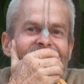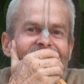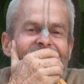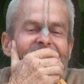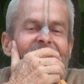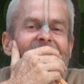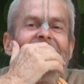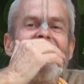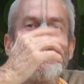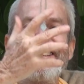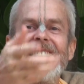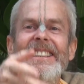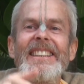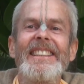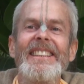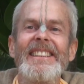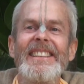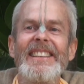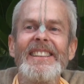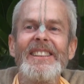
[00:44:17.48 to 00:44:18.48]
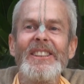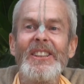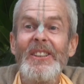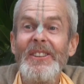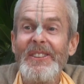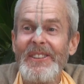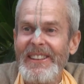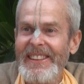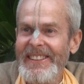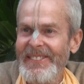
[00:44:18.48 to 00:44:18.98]
because it's a
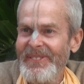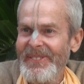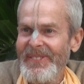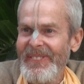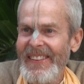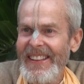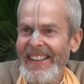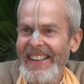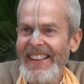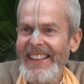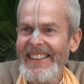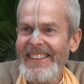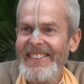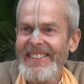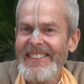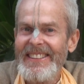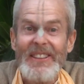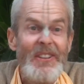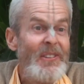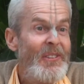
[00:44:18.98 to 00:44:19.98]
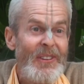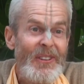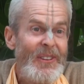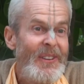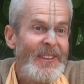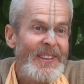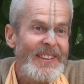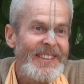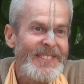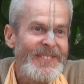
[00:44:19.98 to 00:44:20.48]
joke. And there's no
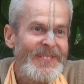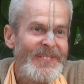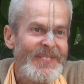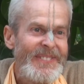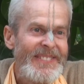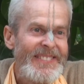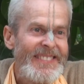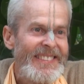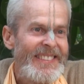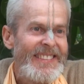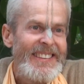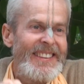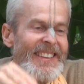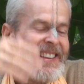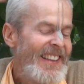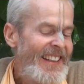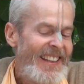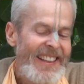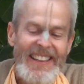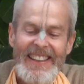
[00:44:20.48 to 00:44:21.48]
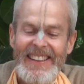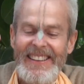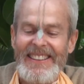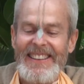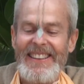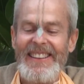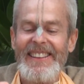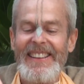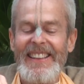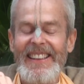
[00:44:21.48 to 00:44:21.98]
thorn. And
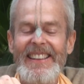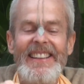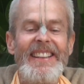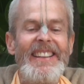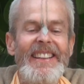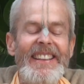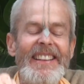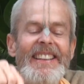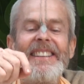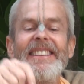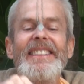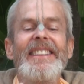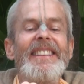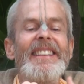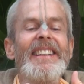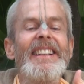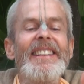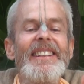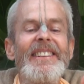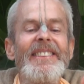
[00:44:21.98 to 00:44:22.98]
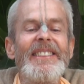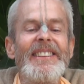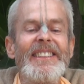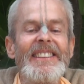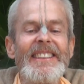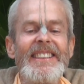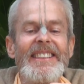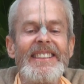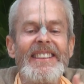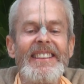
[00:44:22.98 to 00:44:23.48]
so then
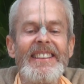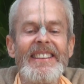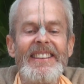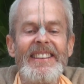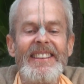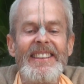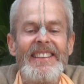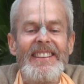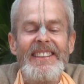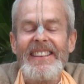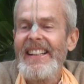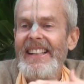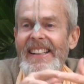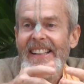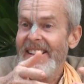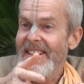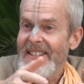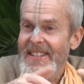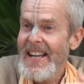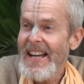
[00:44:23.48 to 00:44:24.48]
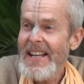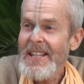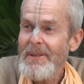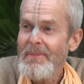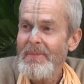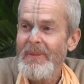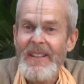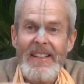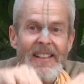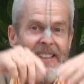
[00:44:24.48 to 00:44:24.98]
Krishna's getting
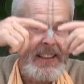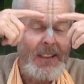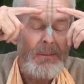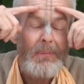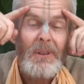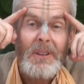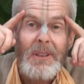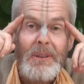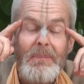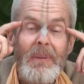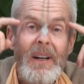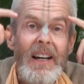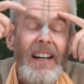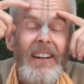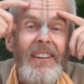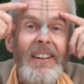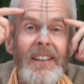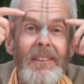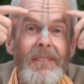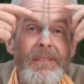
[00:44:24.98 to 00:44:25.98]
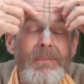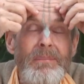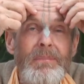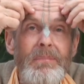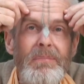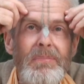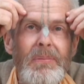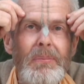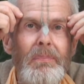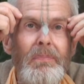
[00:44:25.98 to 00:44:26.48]
exasperated. He's perspiring,
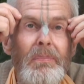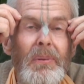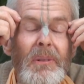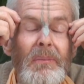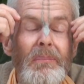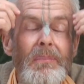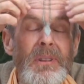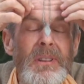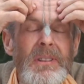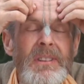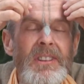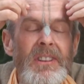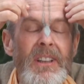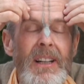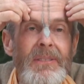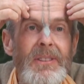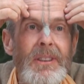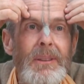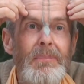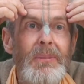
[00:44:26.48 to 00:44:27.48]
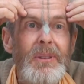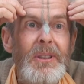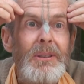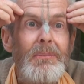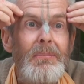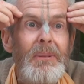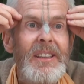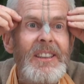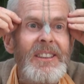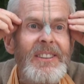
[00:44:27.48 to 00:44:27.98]
drops of
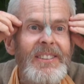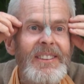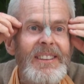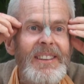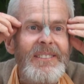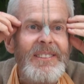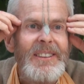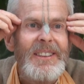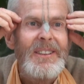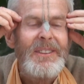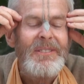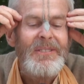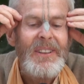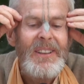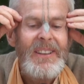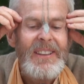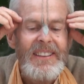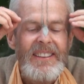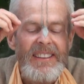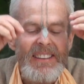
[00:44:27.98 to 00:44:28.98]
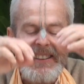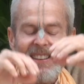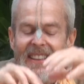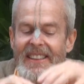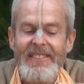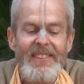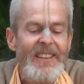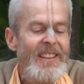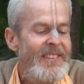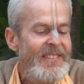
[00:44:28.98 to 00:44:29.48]
perspiration coming in his forehead. And he
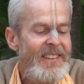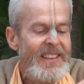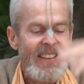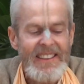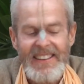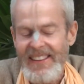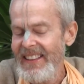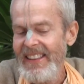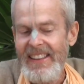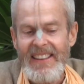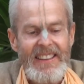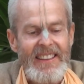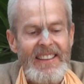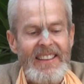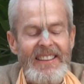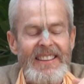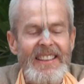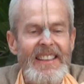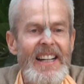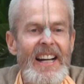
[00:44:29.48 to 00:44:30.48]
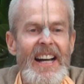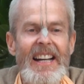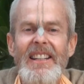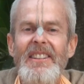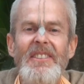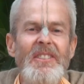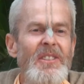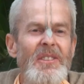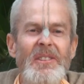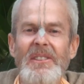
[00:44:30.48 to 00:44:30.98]
said, Radharani, I
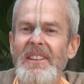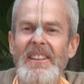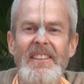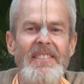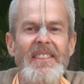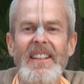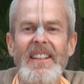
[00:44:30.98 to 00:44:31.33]
don't know.